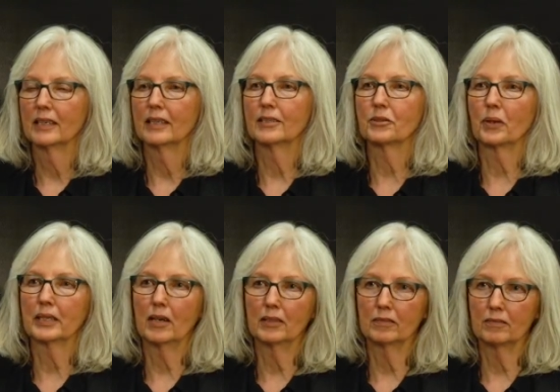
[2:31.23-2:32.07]
And so I
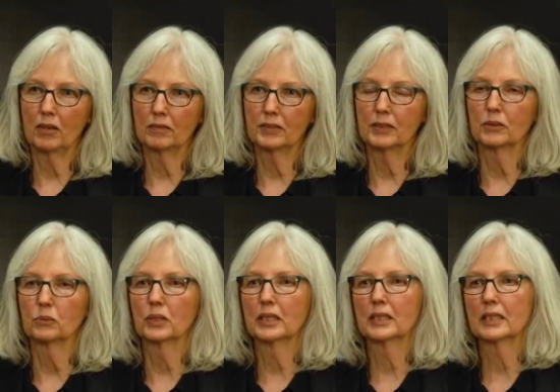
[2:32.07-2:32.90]
got involved in the
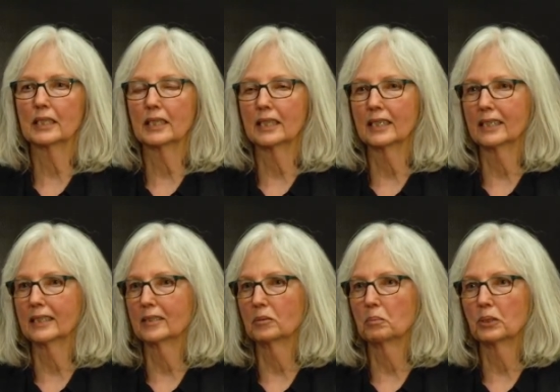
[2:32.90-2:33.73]
work,
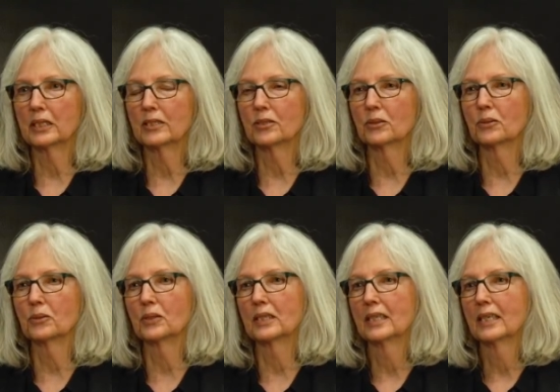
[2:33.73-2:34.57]
and pretty
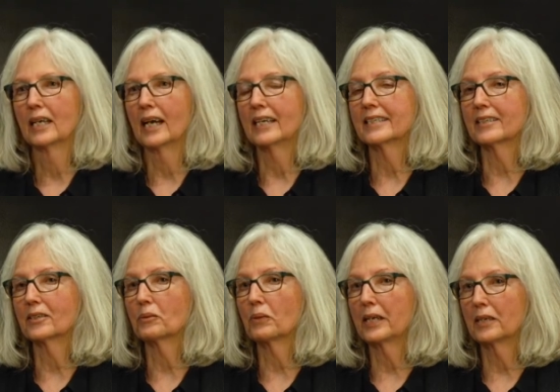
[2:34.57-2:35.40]
soon I
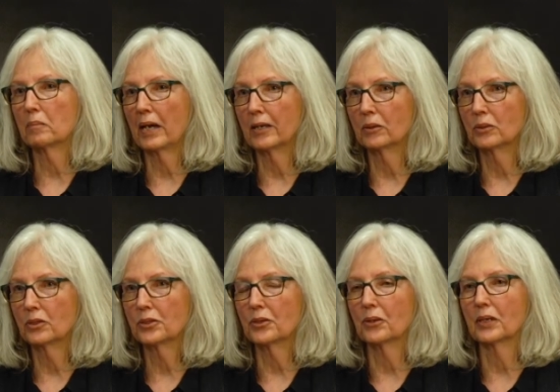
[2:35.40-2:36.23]
started writing my own
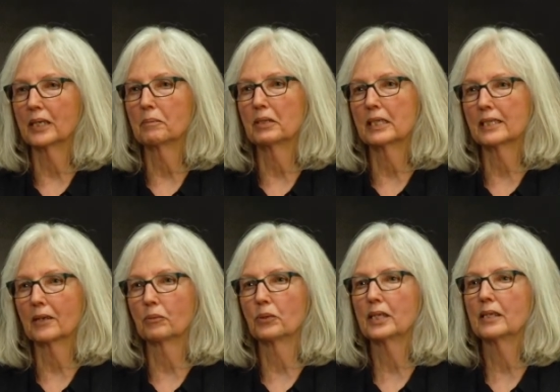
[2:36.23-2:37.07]
story because I
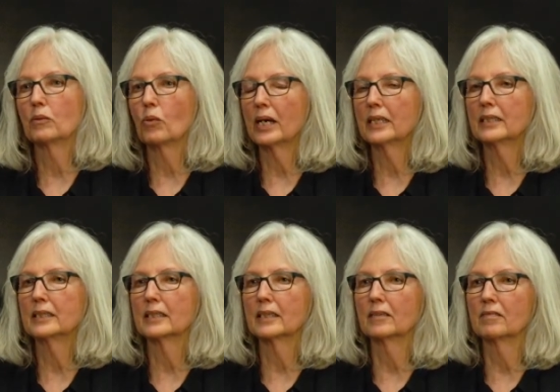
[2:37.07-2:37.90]
really wanted
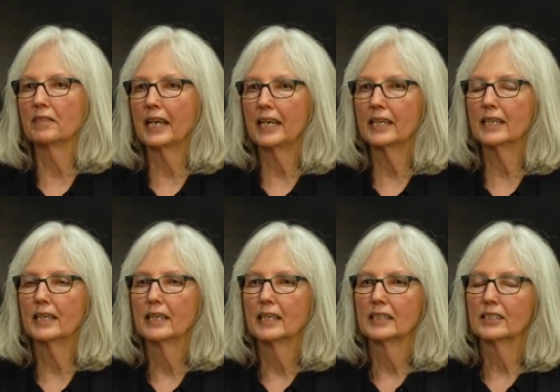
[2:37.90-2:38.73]
to convey
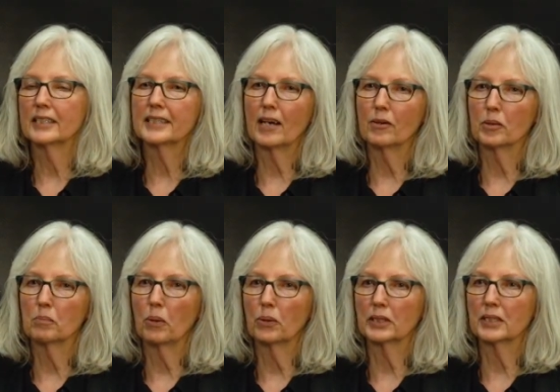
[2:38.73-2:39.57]
just how
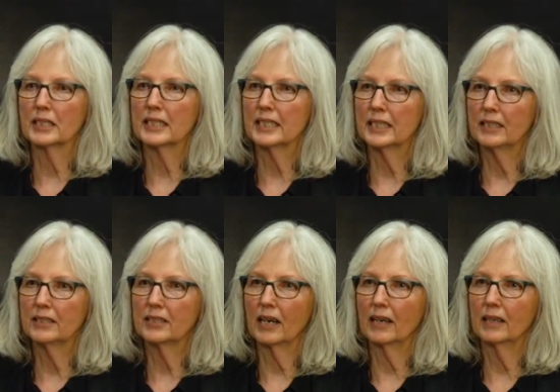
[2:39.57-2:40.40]
important
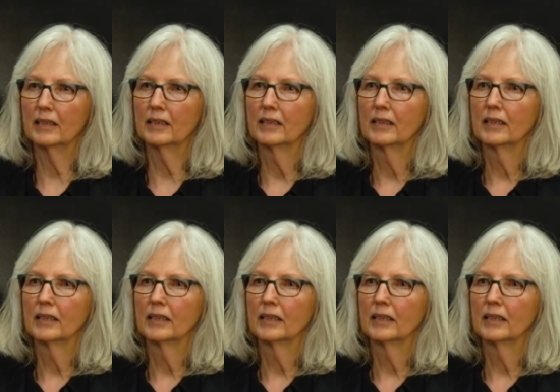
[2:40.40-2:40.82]
seeds are